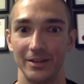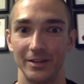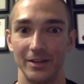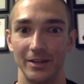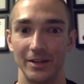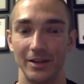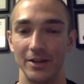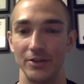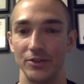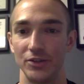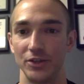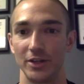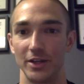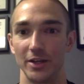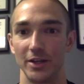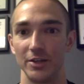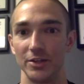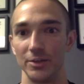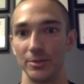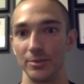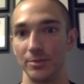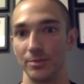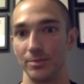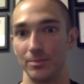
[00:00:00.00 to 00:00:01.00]

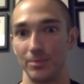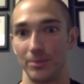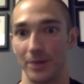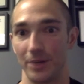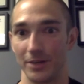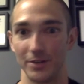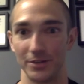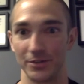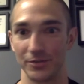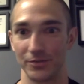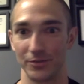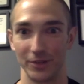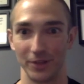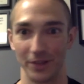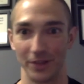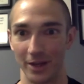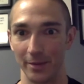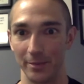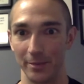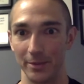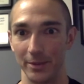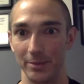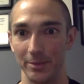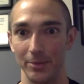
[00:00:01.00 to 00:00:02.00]
education process for a lot
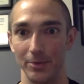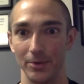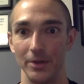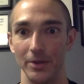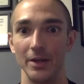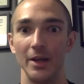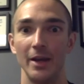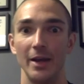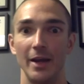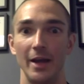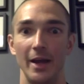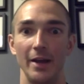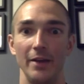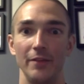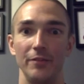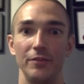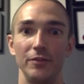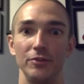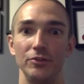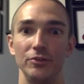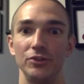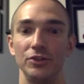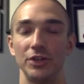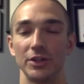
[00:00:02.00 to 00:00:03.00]
of people. And if
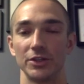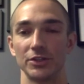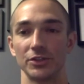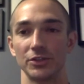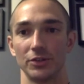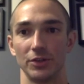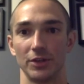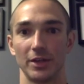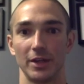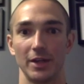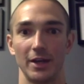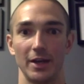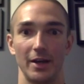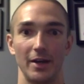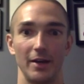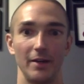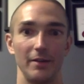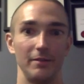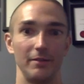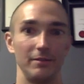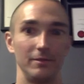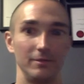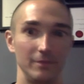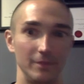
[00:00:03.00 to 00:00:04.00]
you just look
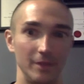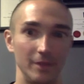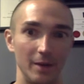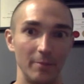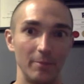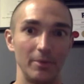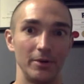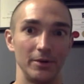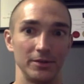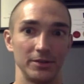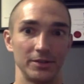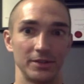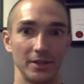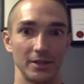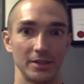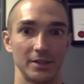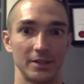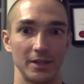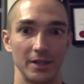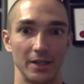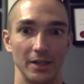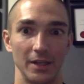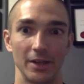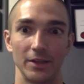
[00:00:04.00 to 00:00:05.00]
at numbers that
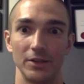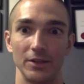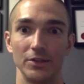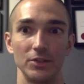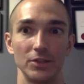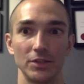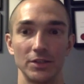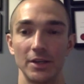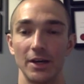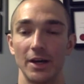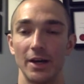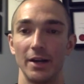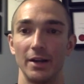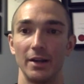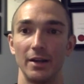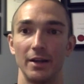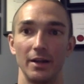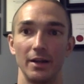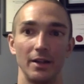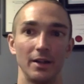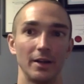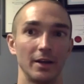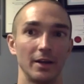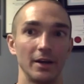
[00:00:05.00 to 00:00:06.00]
say, like, you just got to
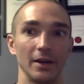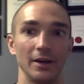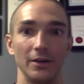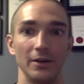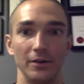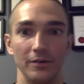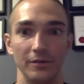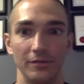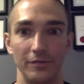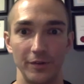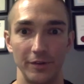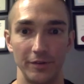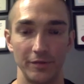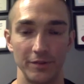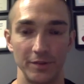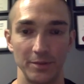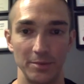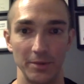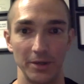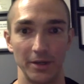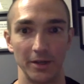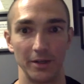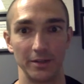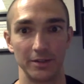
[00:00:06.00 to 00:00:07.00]
get like 150
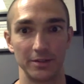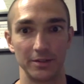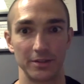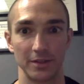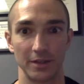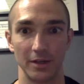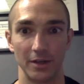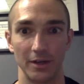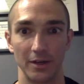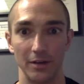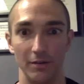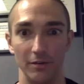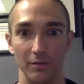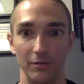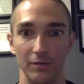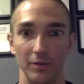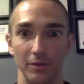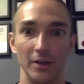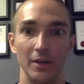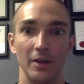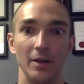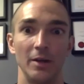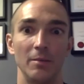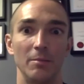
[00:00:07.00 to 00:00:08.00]
minutes of
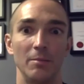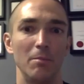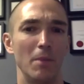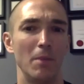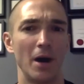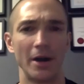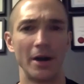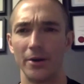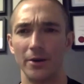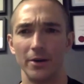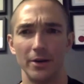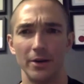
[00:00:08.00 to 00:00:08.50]
moderate